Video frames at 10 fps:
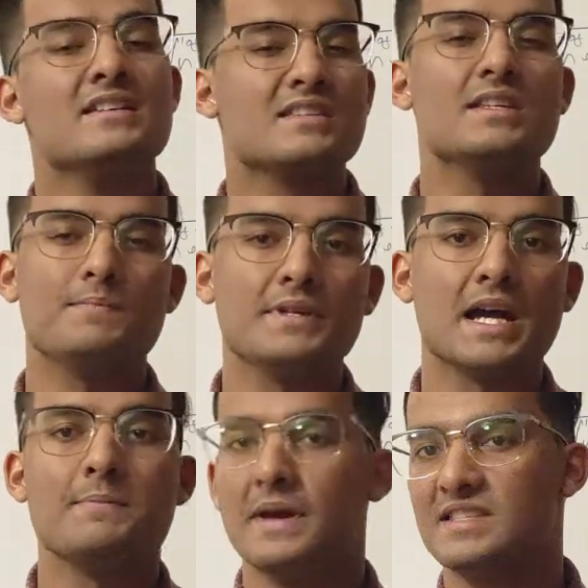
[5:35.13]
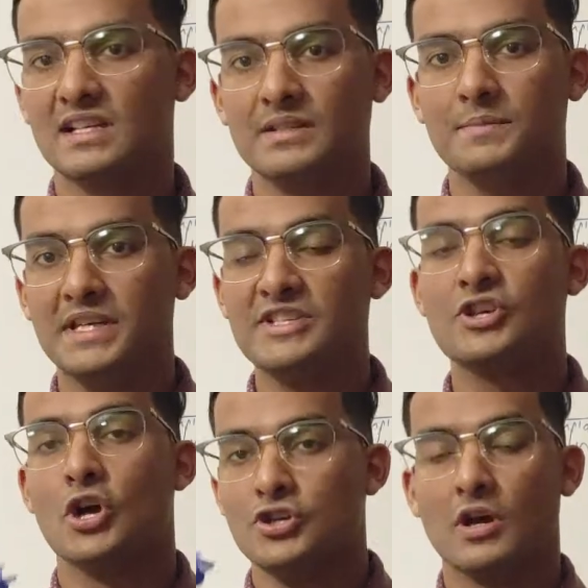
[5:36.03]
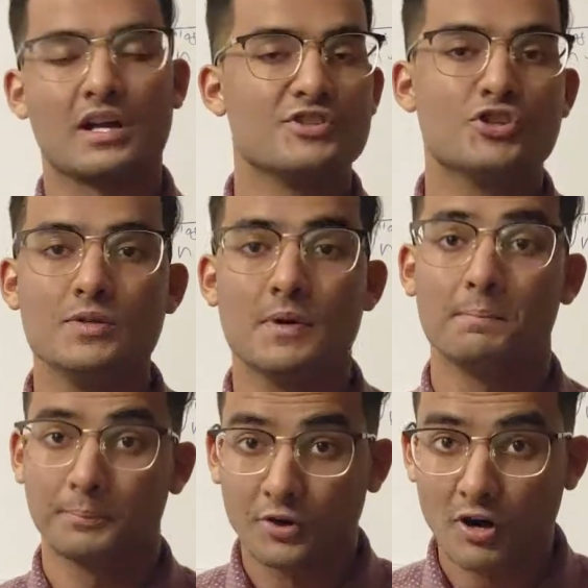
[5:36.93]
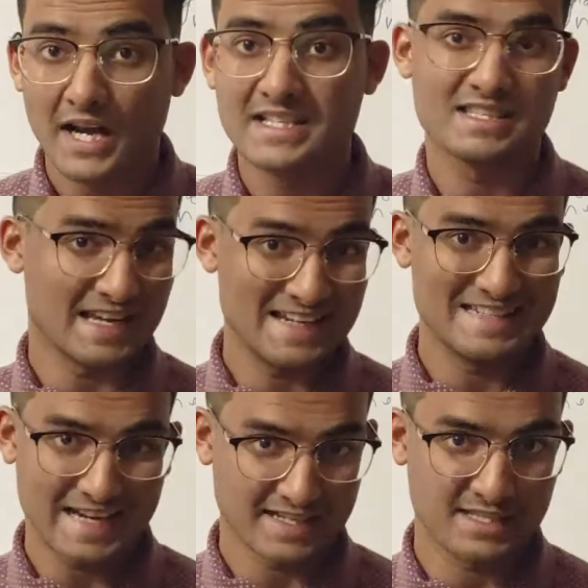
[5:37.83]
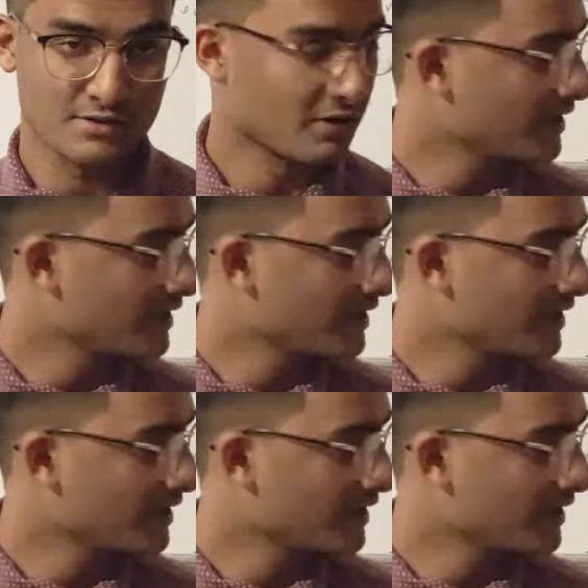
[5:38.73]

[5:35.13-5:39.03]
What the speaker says: CPI basically means your consumer price index,